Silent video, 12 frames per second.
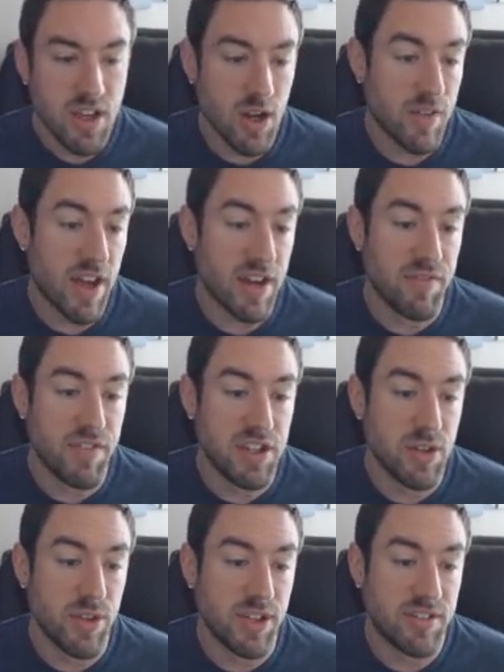You know, I've had a
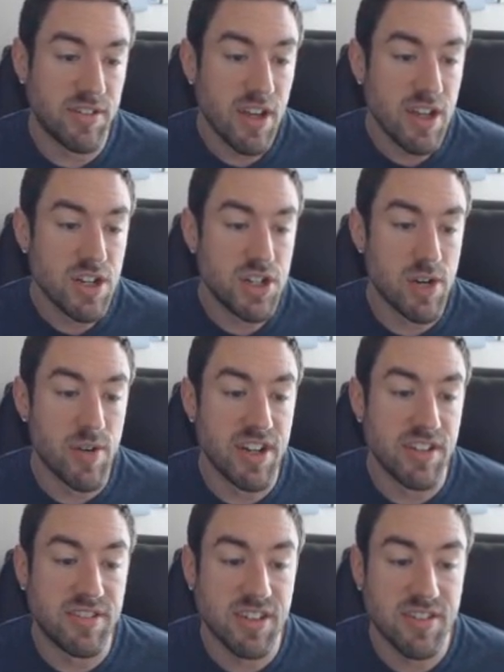video that's
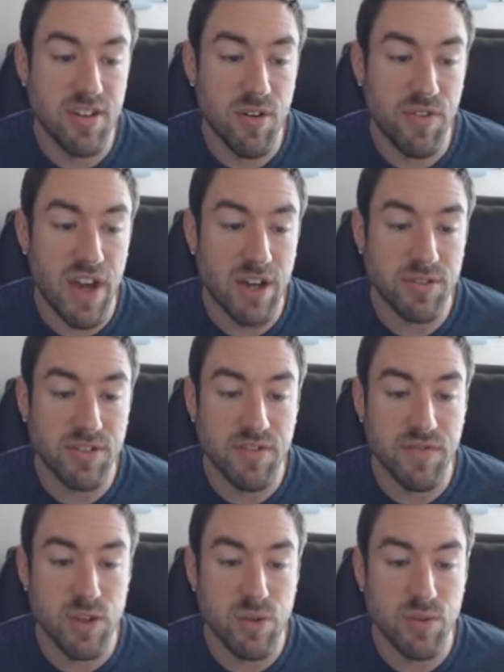generated
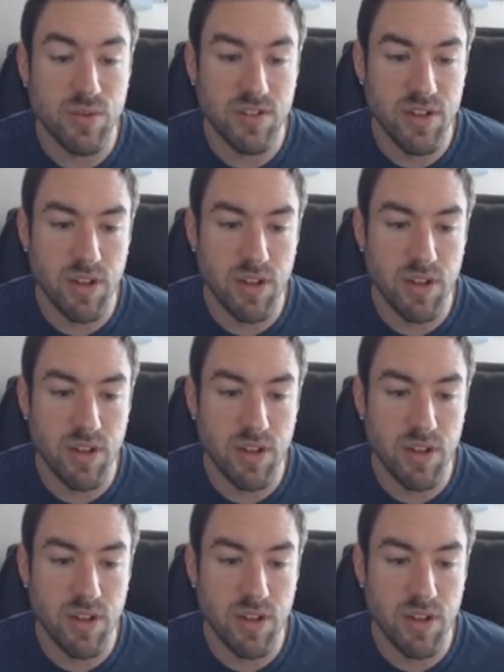600,000 views,